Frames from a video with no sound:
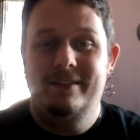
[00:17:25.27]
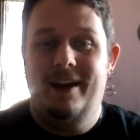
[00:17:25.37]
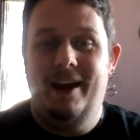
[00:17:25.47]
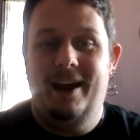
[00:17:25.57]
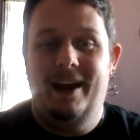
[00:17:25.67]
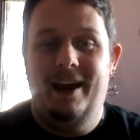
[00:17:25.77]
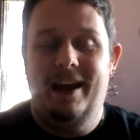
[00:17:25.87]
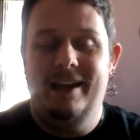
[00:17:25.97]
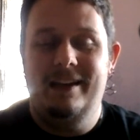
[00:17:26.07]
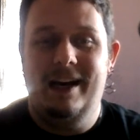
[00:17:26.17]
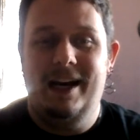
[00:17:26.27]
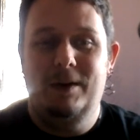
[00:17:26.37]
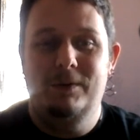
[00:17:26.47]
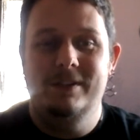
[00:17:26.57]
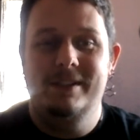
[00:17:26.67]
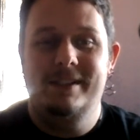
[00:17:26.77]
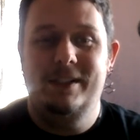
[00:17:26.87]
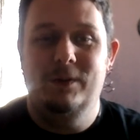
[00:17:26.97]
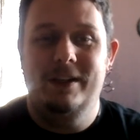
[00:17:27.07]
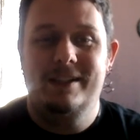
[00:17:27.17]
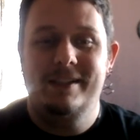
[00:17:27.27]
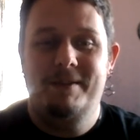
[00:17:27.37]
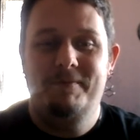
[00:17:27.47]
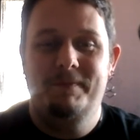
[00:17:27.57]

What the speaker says: and I will see you all next time.